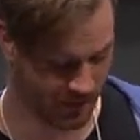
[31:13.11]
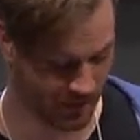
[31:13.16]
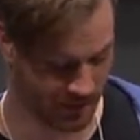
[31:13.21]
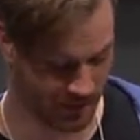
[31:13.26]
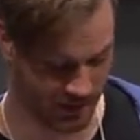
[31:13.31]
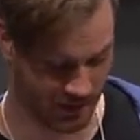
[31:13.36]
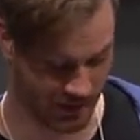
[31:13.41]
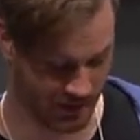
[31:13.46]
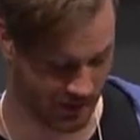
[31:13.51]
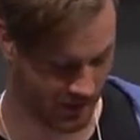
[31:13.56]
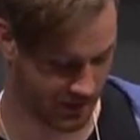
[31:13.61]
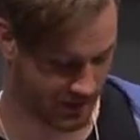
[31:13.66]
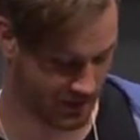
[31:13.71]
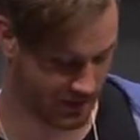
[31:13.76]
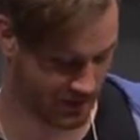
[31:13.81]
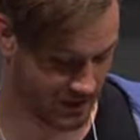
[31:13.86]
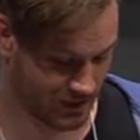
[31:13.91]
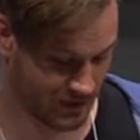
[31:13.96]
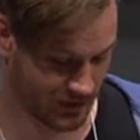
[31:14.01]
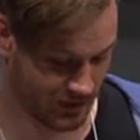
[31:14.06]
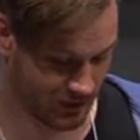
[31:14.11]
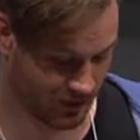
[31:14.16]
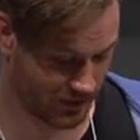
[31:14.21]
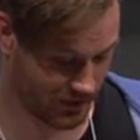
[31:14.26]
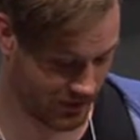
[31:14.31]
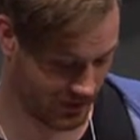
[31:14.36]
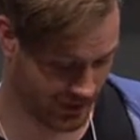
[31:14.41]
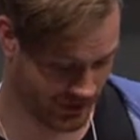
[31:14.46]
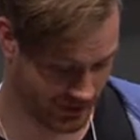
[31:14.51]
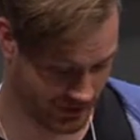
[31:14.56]
It is
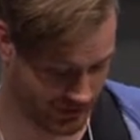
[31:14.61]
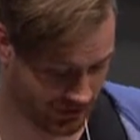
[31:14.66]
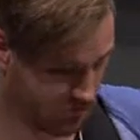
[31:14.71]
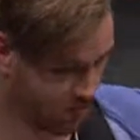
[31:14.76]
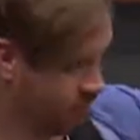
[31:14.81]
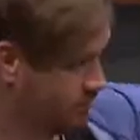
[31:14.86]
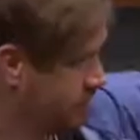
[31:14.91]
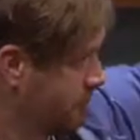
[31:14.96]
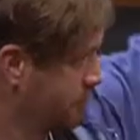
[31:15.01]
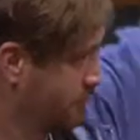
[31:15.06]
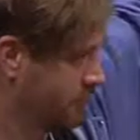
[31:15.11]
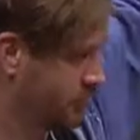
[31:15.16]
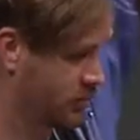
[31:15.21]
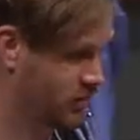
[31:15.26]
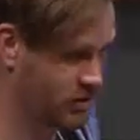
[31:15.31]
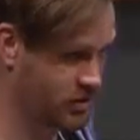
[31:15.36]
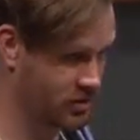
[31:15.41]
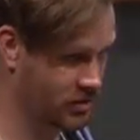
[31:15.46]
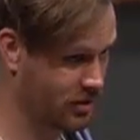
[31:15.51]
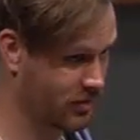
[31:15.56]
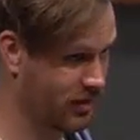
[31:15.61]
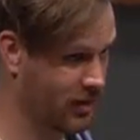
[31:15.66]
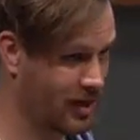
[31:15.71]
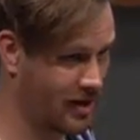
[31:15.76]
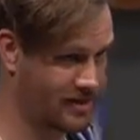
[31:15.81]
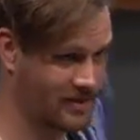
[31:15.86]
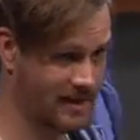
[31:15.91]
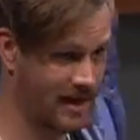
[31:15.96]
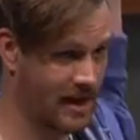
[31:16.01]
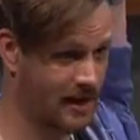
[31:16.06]
literally 2
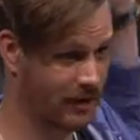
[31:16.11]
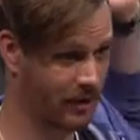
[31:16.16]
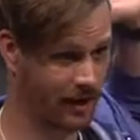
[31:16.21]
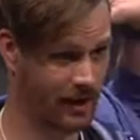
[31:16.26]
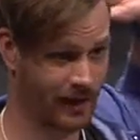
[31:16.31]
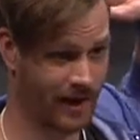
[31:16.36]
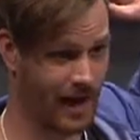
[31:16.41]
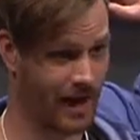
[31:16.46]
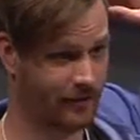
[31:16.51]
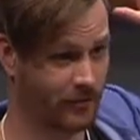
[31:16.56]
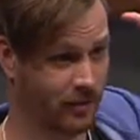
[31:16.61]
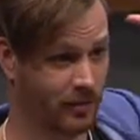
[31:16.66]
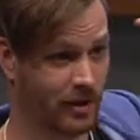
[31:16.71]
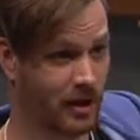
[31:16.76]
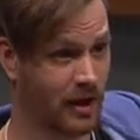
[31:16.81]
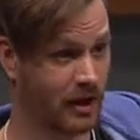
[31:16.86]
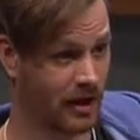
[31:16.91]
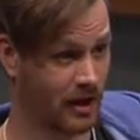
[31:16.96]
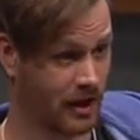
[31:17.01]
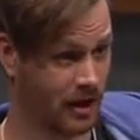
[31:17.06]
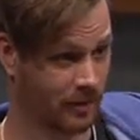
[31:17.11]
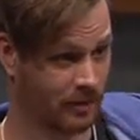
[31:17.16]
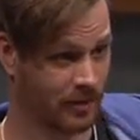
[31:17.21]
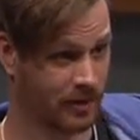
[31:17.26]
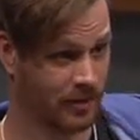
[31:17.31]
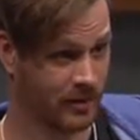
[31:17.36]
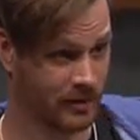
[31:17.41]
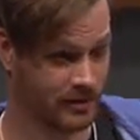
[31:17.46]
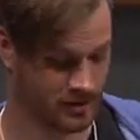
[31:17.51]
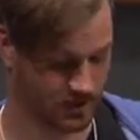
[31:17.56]
blocks down and like half a block
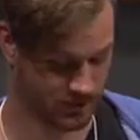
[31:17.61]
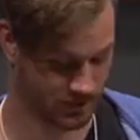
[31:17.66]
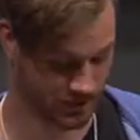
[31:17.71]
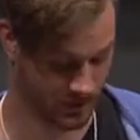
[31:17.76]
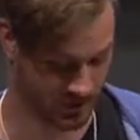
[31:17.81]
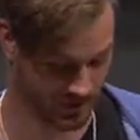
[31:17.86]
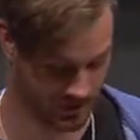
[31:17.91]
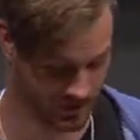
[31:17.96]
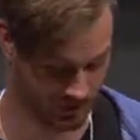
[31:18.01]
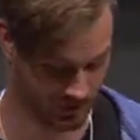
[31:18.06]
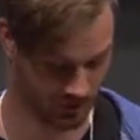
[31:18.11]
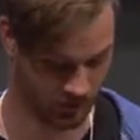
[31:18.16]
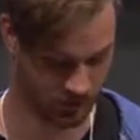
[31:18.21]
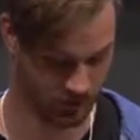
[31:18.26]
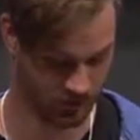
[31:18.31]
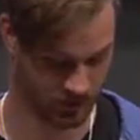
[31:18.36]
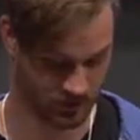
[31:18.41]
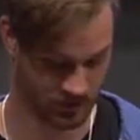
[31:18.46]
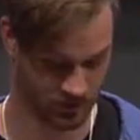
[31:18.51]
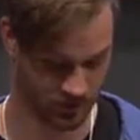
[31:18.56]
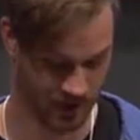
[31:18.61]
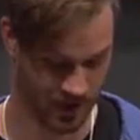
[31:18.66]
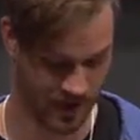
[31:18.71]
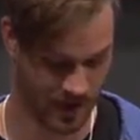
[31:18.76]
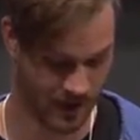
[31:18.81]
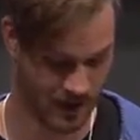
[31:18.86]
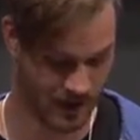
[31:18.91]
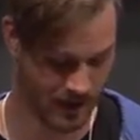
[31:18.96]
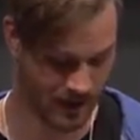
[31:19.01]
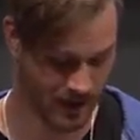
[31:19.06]
up, so it's not too bad.